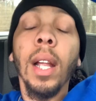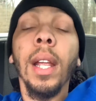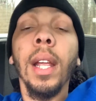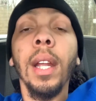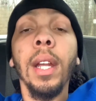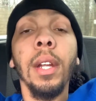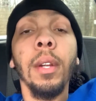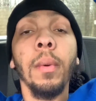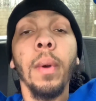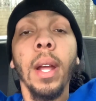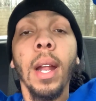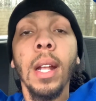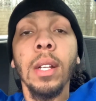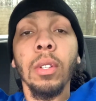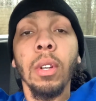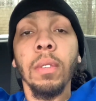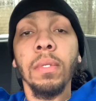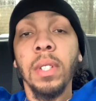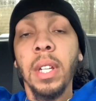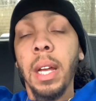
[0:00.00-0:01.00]
anyway, that's
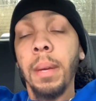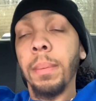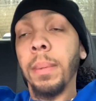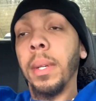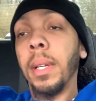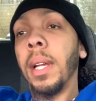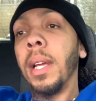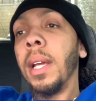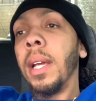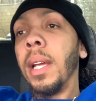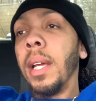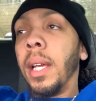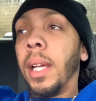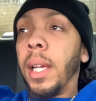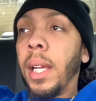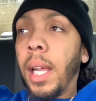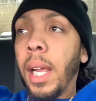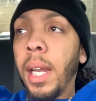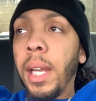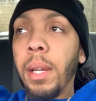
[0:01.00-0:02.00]
off topic.
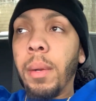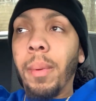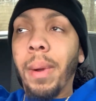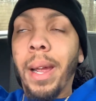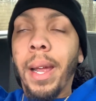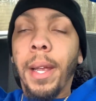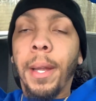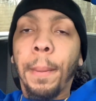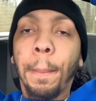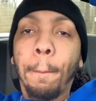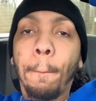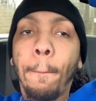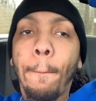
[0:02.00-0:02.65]
Anyway,